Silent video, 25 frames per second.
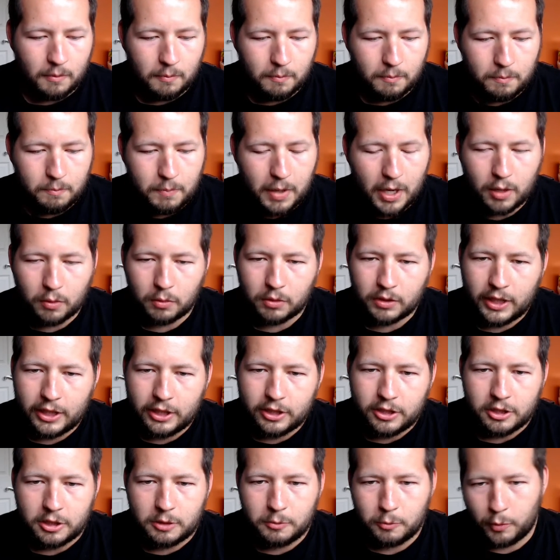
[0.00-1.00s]
better
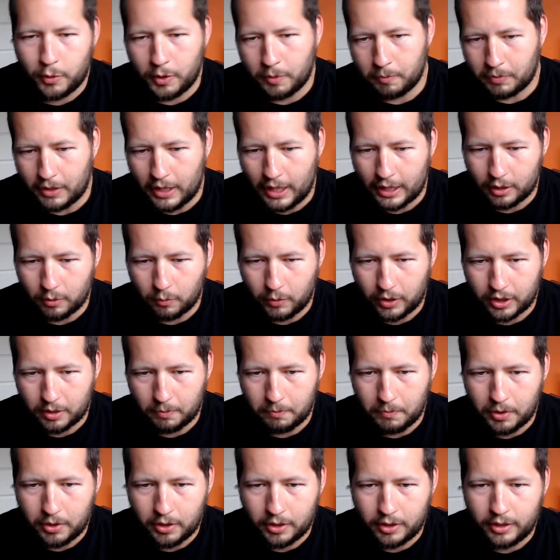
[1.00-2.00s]
relations between black and white
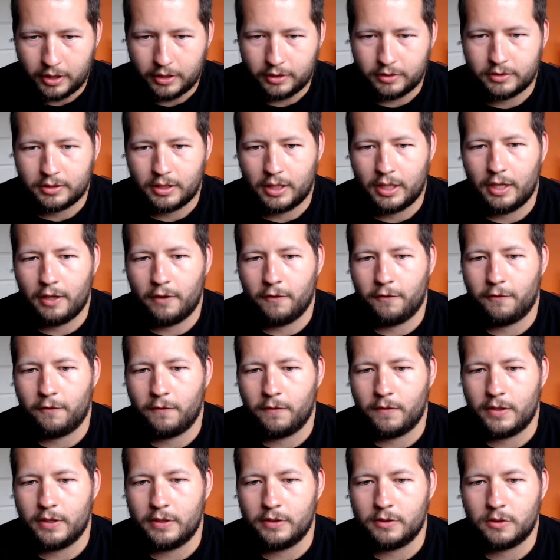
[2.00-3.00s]
communities if
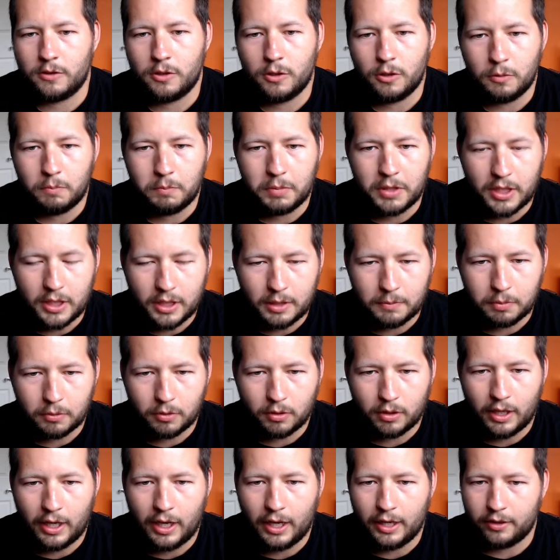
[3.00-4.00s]
these two people
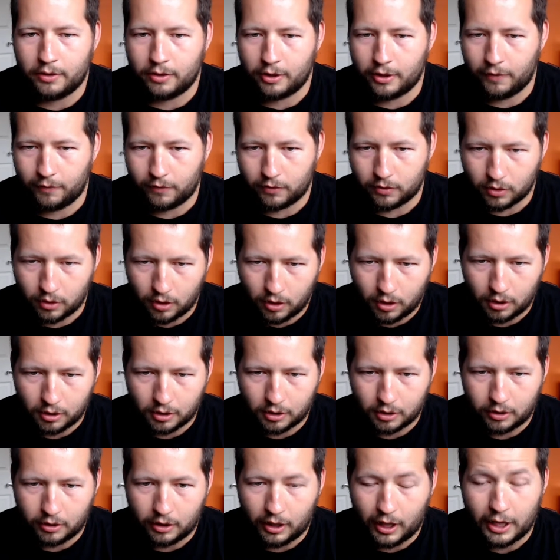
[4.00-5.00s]
had lived
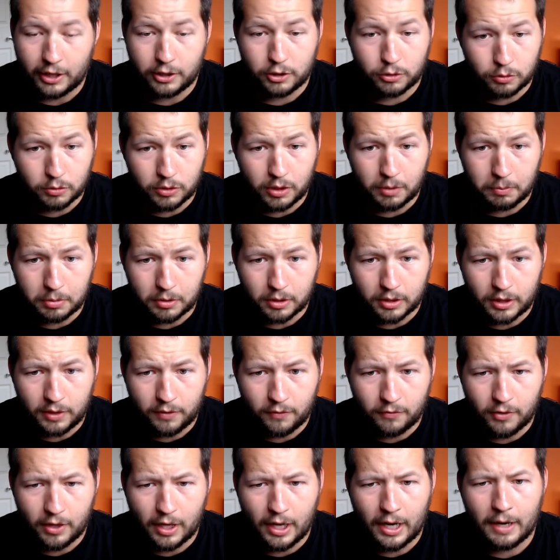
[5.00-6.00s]
longer. I truly believe
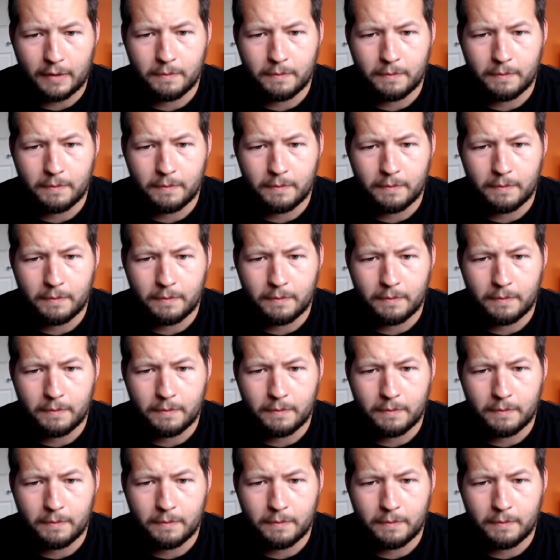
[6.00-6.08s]
that.